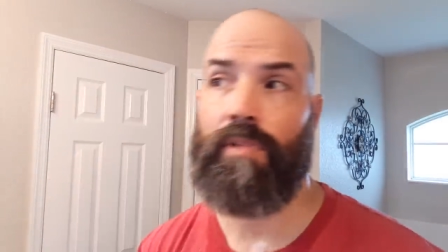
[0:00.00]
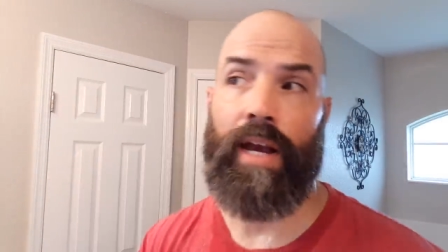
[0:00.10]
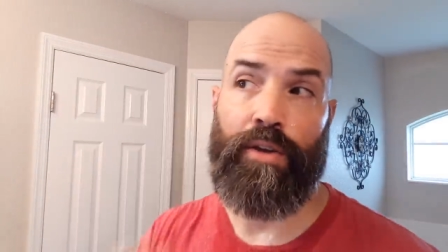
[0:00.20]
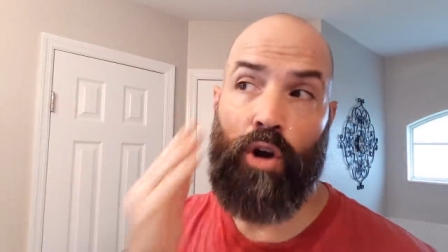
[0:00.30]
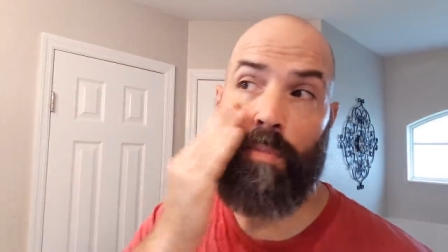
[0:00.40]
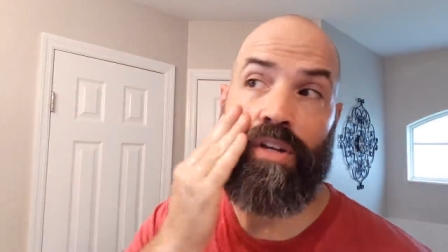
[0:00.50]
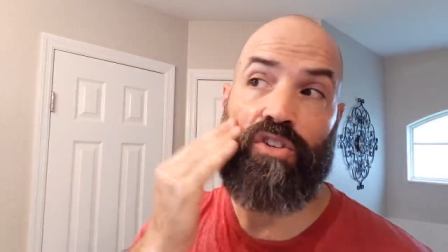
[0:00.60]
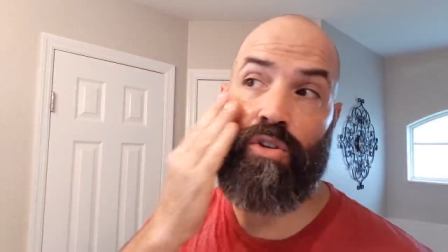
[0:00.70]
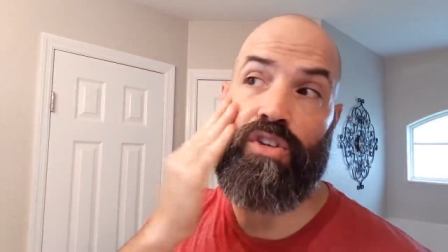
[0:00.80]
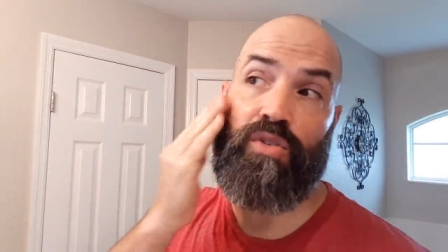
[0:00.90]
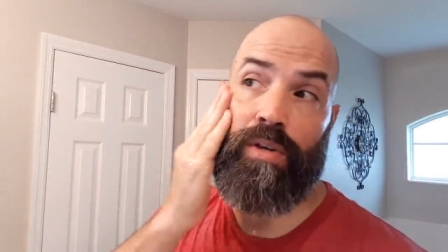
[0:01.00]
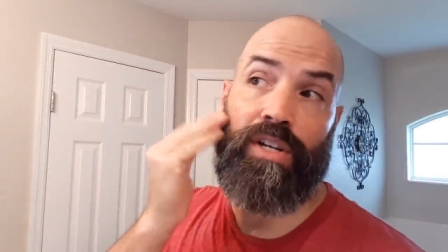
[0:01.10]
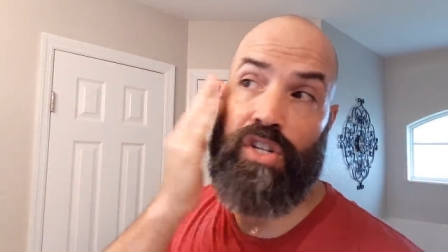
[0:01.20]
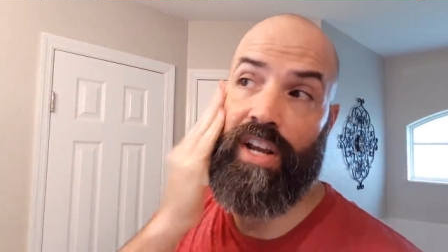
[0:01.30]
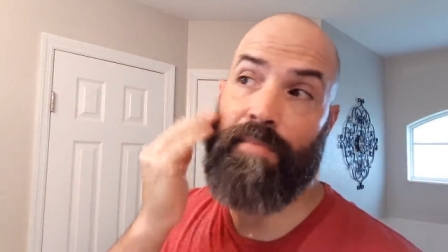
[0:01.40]
I normally do this when
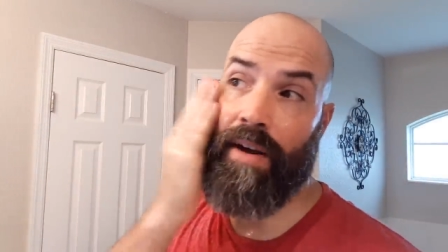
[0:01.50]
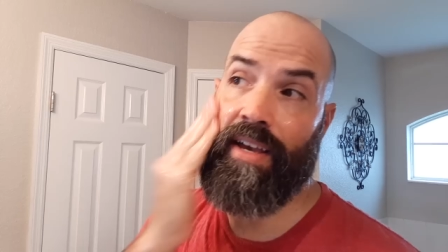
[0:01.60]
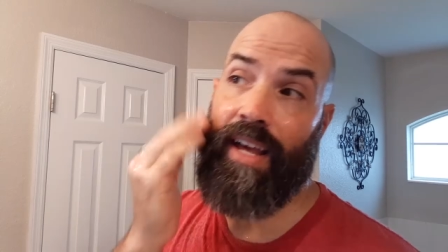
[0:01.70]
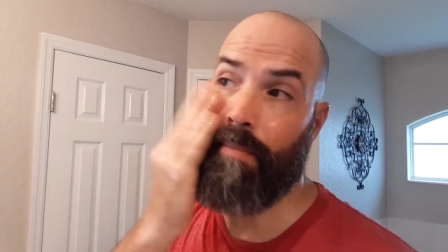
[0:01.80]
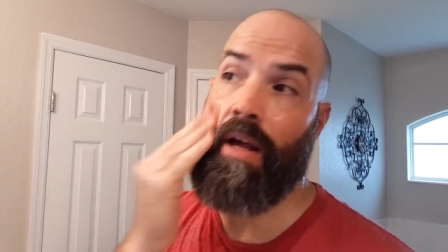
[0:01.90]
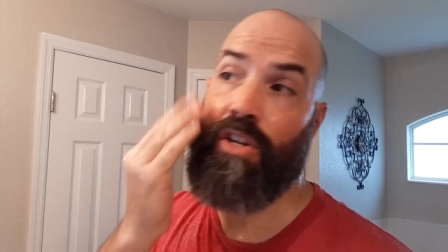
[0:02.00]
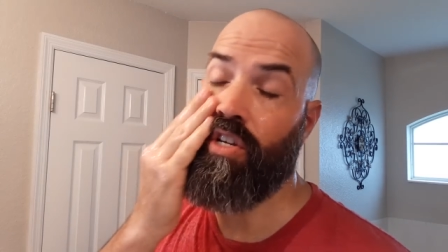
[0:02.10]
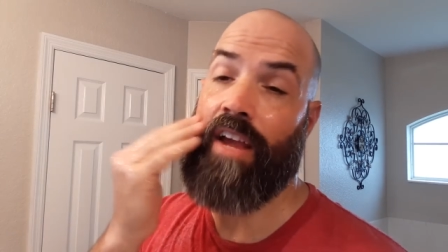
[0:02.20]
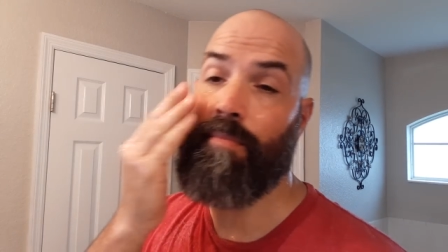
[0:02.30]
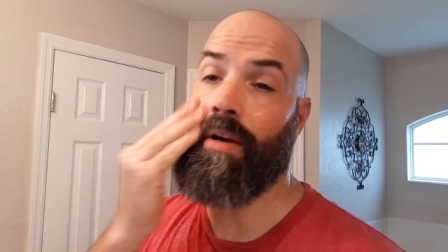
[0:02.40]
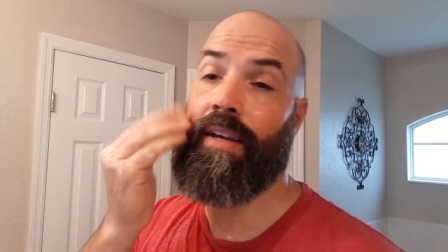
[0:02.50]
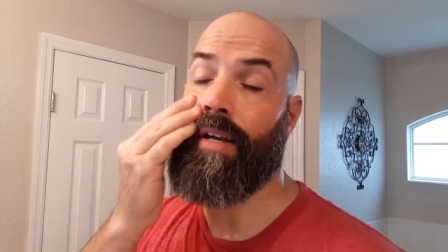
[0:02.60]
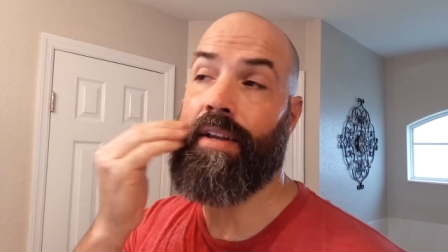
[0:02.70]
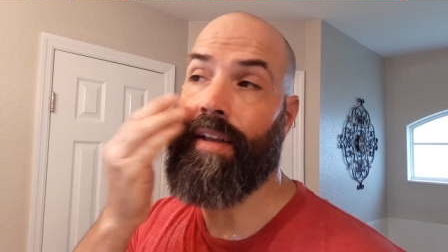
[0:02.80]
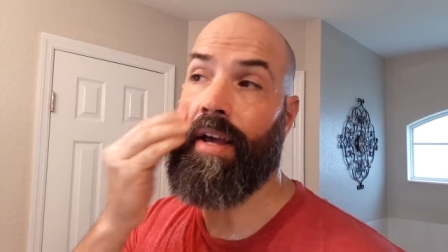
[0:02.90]
I shave my head. I'm not shaving my
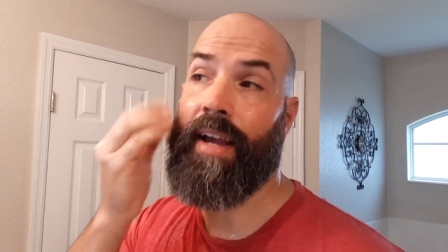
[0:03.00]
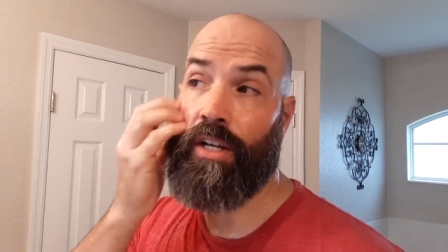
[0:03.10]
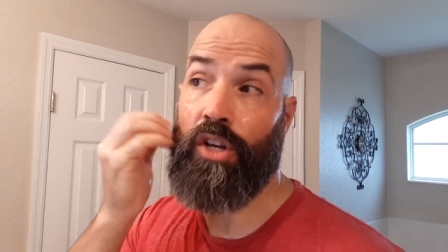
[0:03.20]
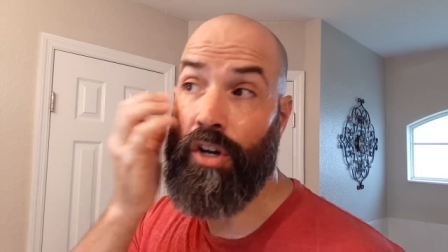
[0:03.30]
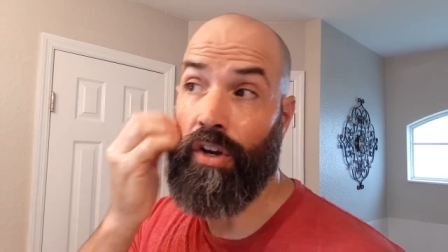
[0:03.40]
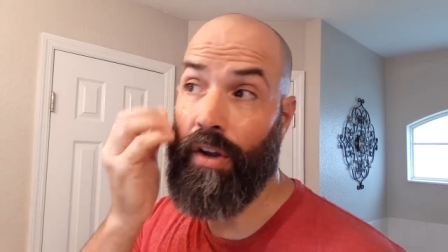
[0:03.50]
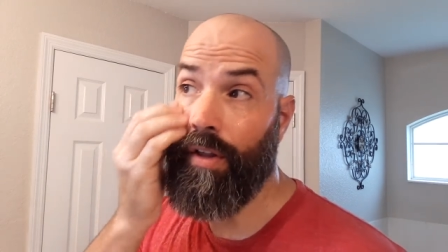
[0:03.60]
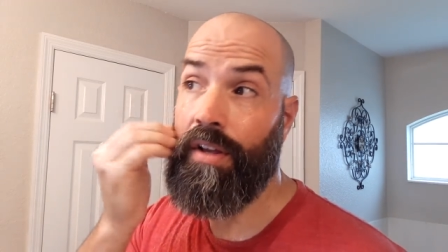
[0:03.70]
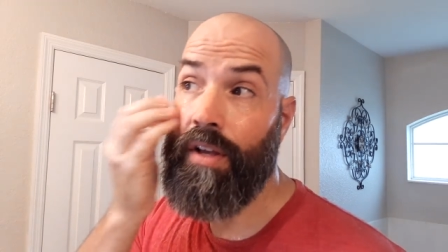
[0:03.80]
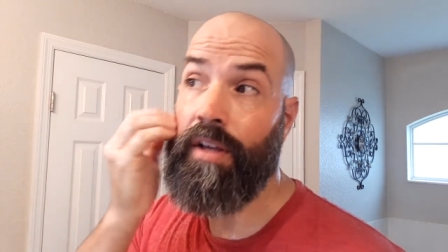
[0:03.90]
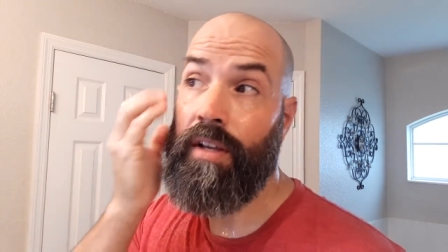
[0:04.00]
head today. I could.